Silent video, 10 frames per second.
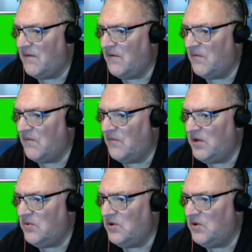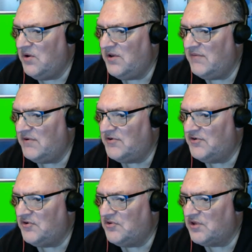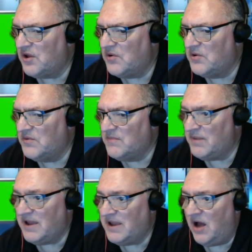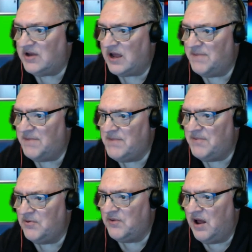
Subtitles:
We will endeavour to do so. But yeah, okay, people.